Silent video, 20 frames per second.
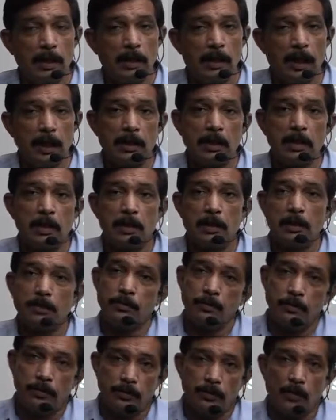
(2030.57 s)
That is,
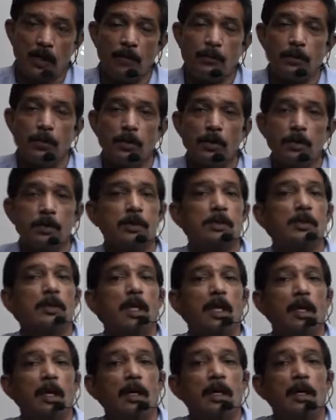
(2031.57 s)
of course,
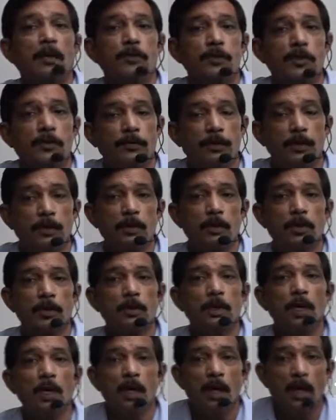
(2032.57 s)
a gift to
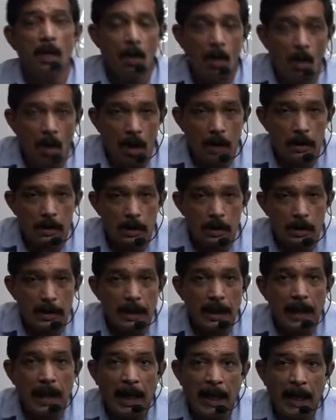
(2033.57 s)
the otters,
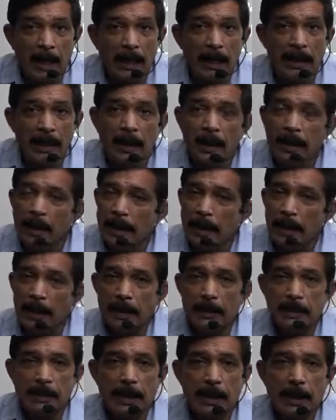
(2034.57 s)
and
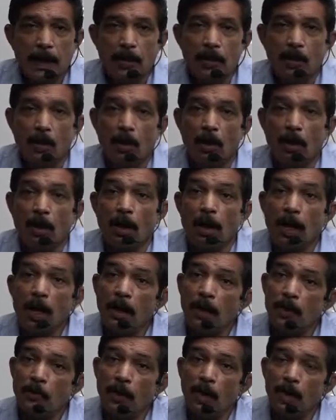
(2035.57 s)
it can
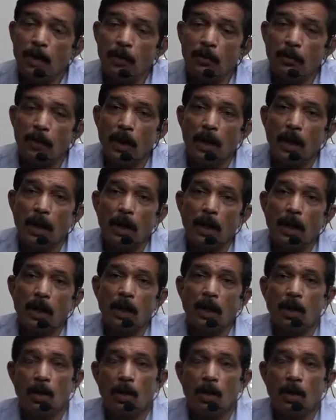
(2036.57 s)
run very well